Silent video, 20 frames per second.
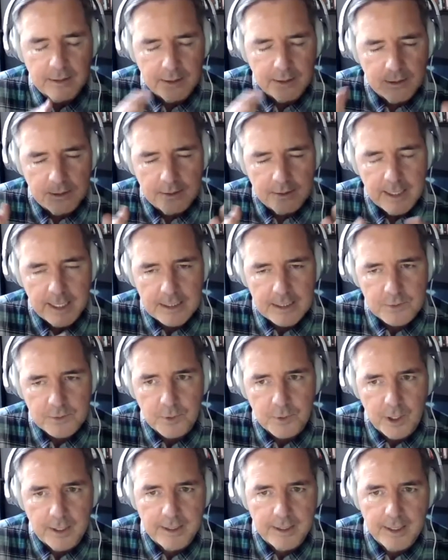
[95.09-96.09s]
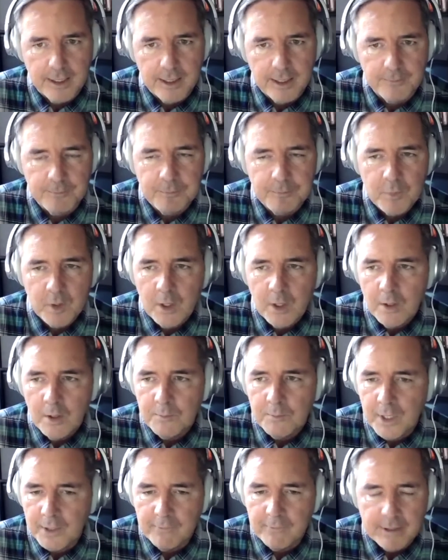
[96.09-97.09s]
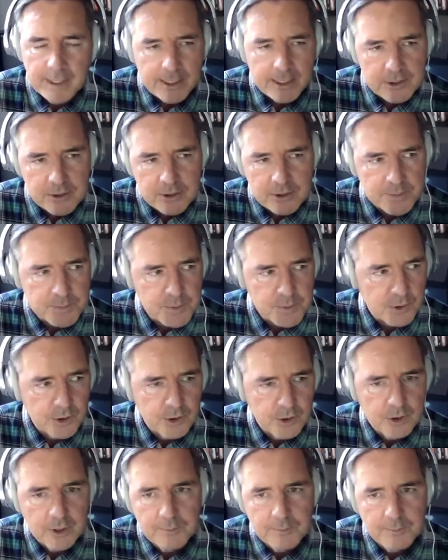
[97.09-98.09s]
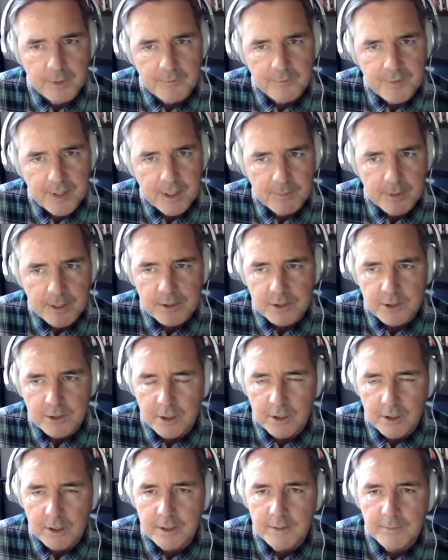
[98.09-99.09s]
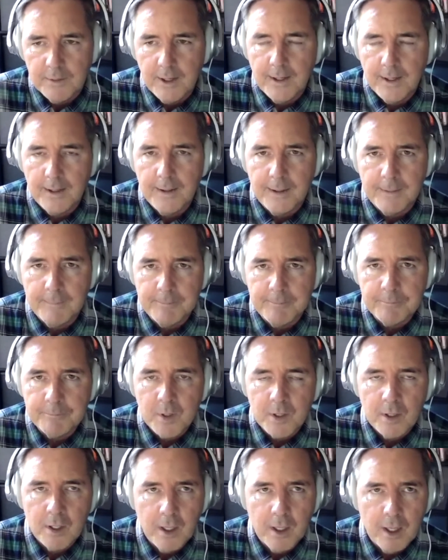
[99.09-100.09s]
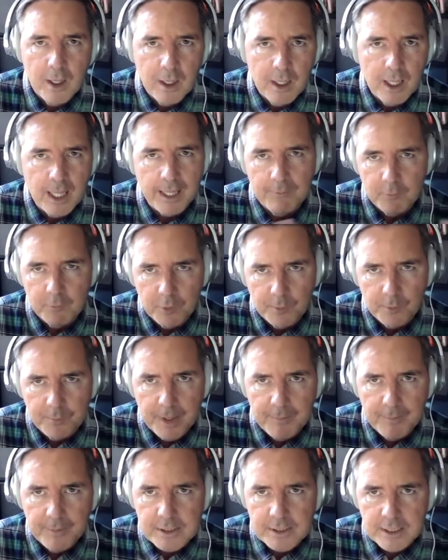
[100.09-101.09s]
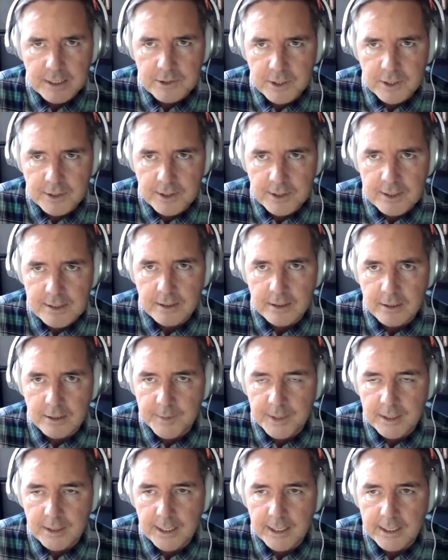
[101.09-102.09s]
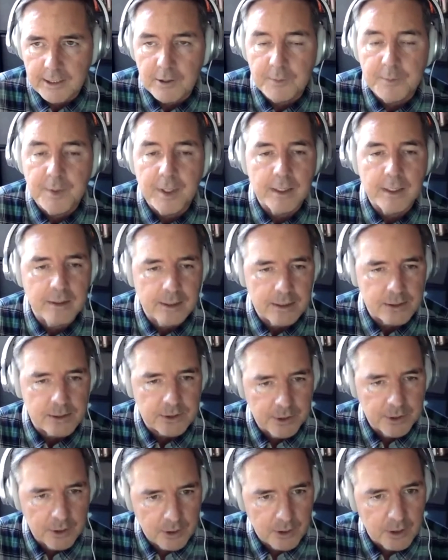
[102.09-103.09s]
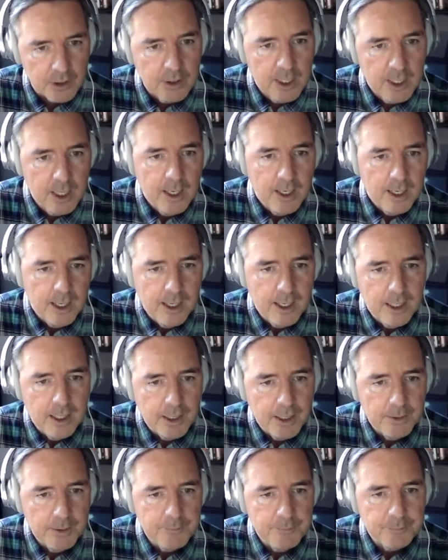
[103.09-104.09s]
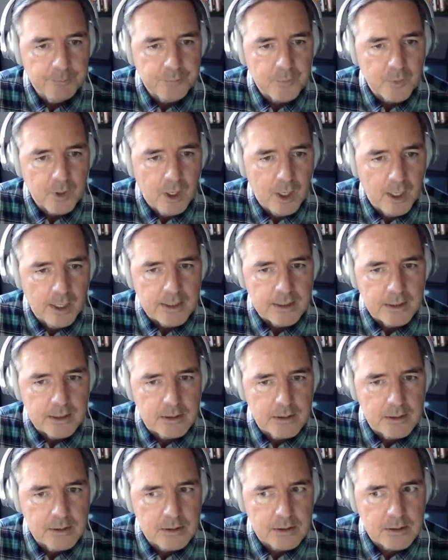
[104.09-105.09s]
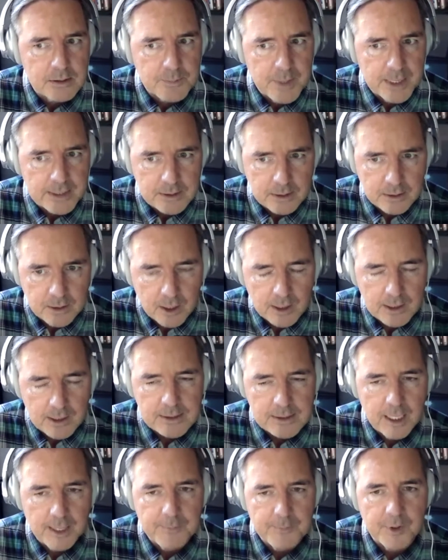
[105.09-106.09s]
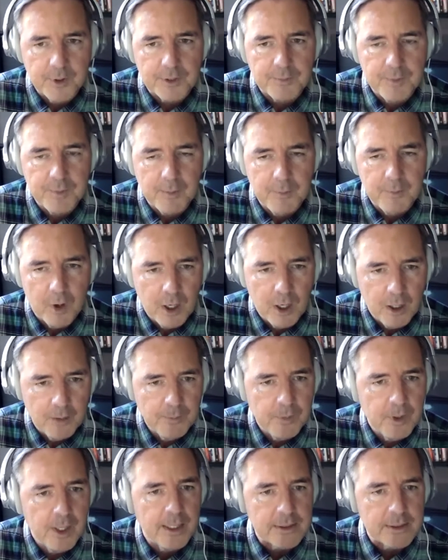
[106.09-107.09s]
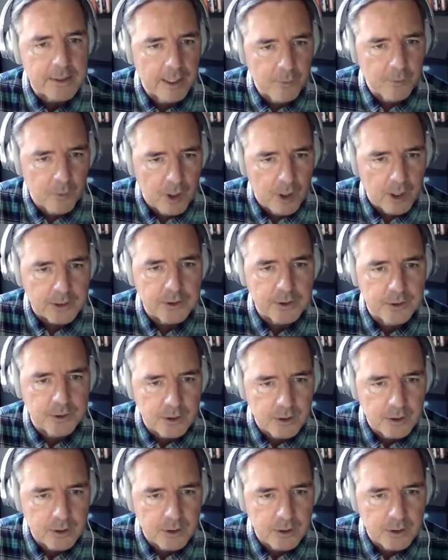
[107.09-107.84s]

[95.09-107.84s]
that's where I am. My relationships are good. My family's good. We'll maybe touch on this a little bit later, but this year I spent a lot of time with my mom as I walked her